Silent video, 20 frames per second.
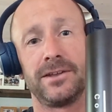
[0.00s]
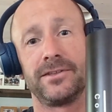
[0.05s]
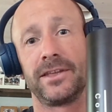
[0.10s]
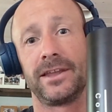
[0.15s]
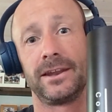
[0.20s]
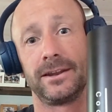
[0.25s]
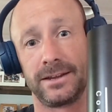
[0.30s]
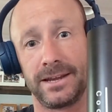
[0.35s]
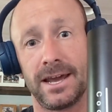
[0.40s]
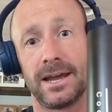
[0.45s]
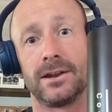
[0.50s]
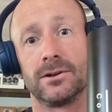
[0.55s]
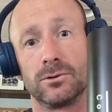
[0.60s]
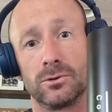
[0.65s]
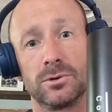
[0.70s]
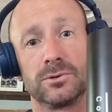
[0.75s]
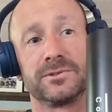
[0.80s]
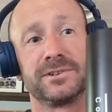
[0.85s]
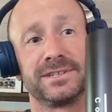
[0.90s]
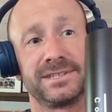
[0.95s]
And then again, it
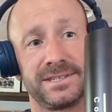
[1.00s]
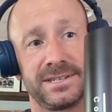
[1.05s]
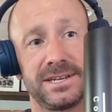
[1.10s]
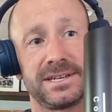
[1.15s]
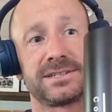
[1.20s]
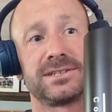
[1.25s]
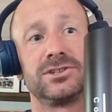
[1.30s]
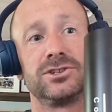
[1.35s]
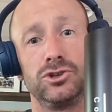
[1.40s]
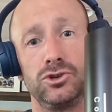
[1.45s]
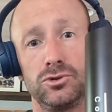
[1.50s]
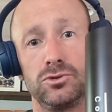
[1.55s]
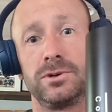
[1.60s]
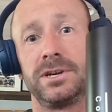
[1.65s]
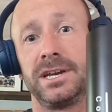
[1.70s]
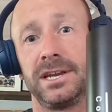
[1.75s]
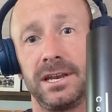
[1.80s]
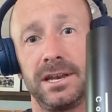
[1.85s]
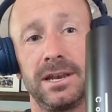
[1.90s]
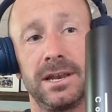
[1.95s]
will resist you
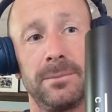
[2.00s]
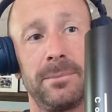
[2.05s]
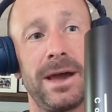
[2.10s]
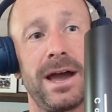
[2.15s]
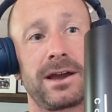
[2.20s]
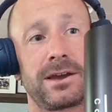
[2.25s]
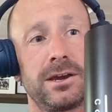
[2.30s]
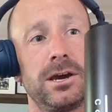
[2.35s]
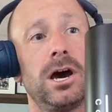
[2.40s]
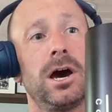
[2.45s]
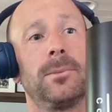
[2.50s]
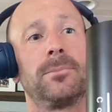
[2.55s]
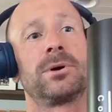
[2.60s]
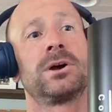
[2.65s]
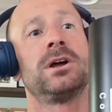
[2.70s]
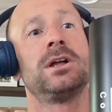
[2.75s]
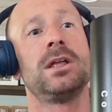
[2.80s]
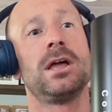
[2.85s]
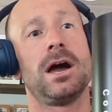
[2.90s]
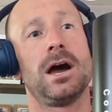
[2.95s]
heating it back up